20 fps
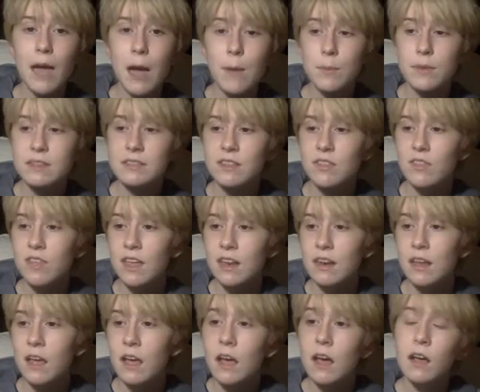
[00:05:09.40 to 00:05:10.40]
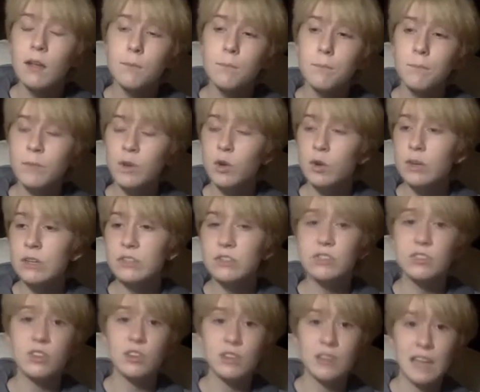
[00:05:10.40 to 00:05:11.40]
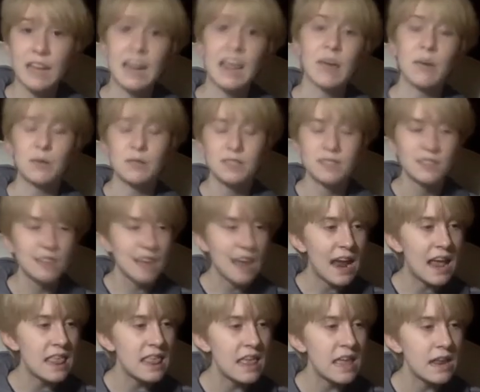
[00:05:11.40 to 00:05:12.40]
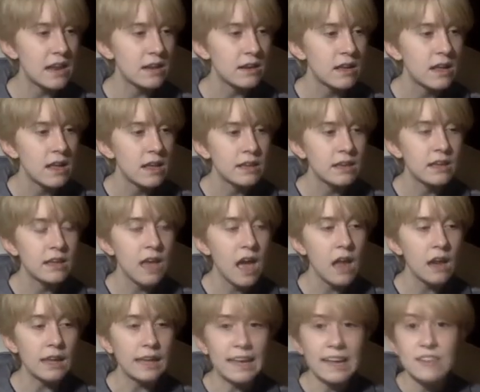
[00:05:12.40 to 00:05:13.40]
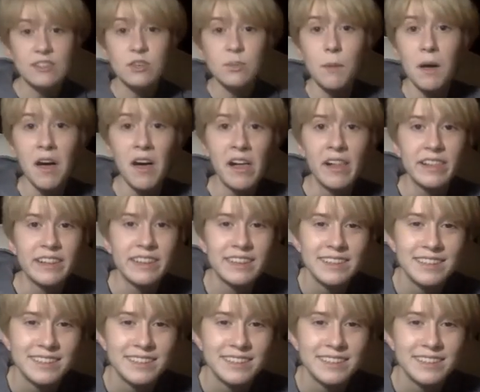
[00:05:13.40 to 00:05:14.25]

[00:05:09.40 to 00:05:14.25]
happens, and then creatures are let out. And then you gotta catch them all.